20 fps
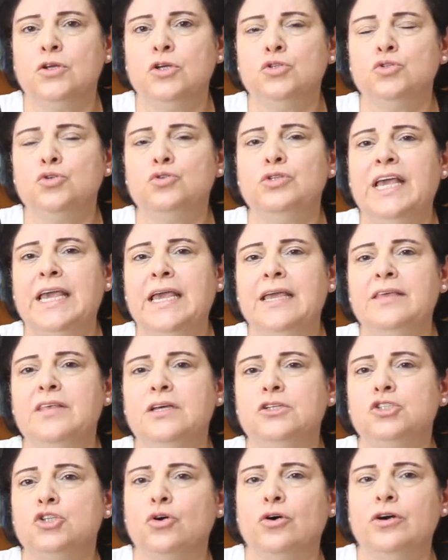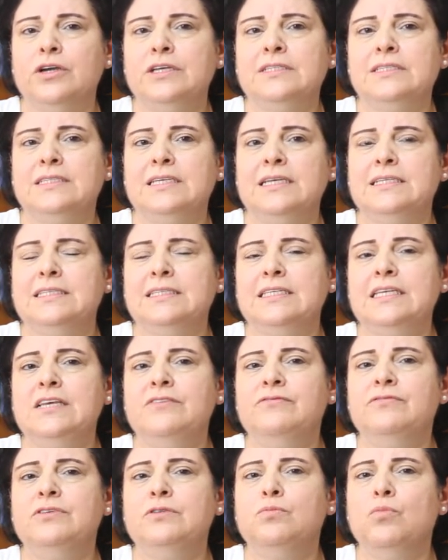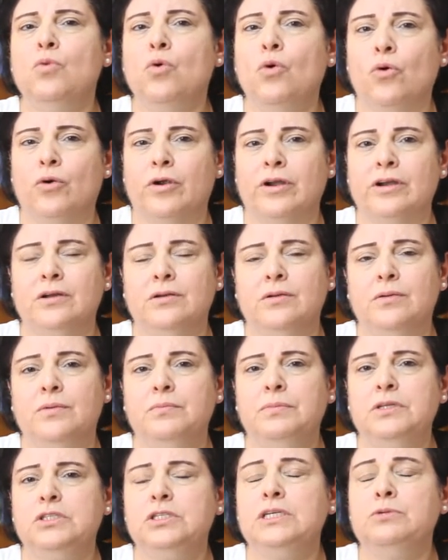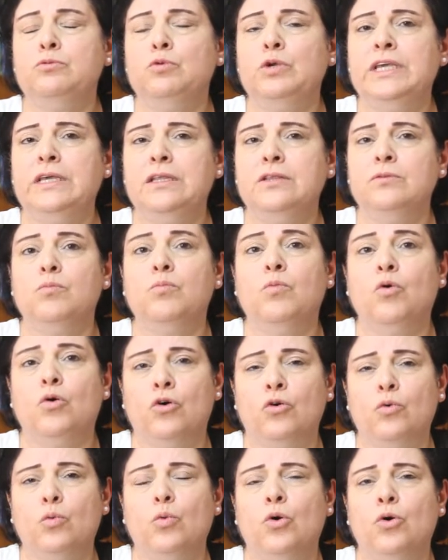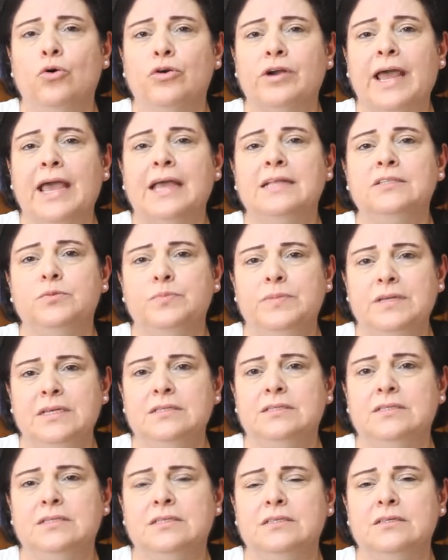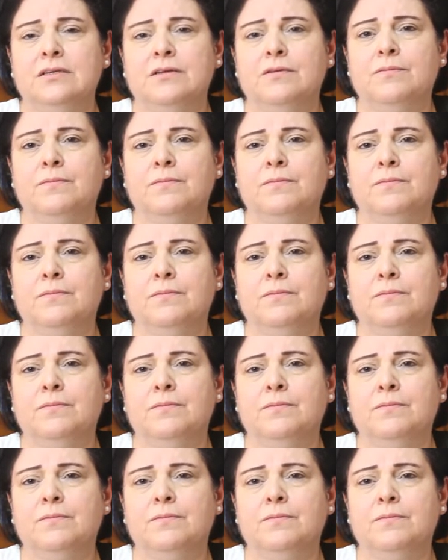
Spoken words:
Today, the choice is even more between war and peace,